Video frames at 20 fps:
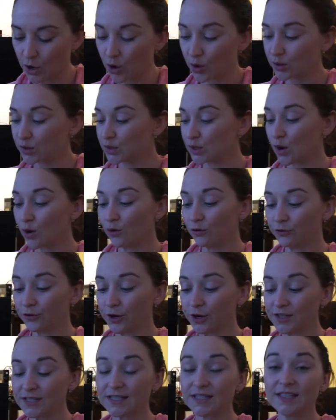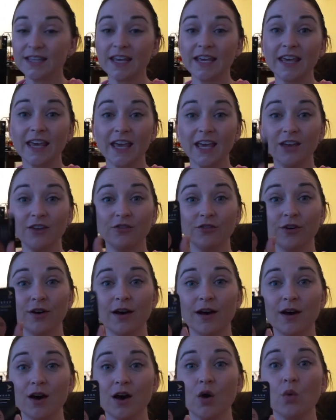So first they gave
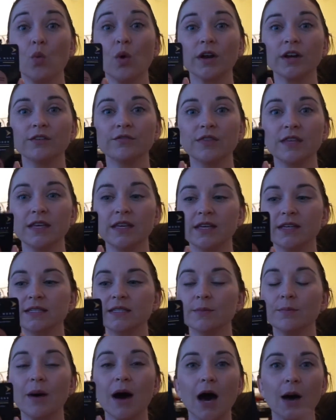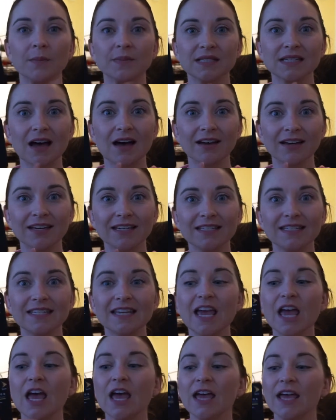one of these pop sockets.
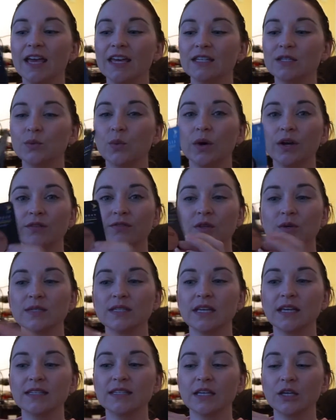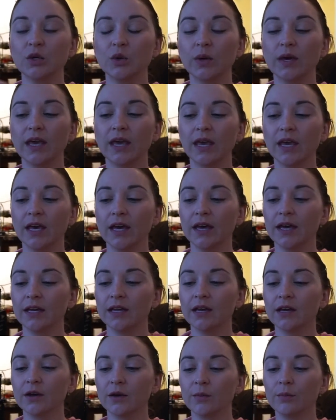It's one of those things that you
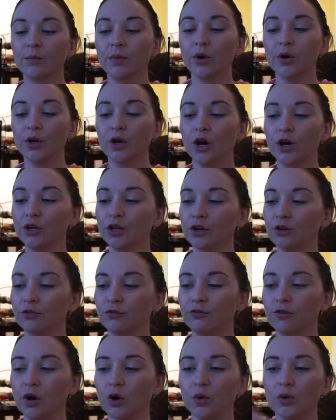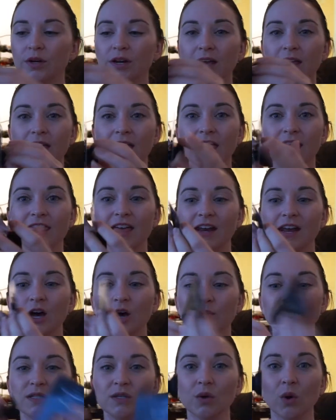can put on your phone that
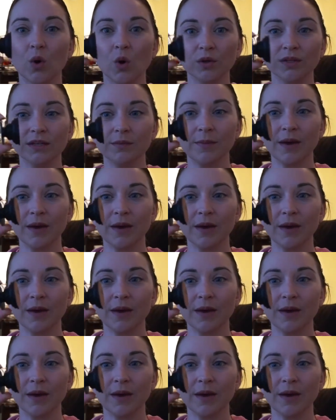helps you hold it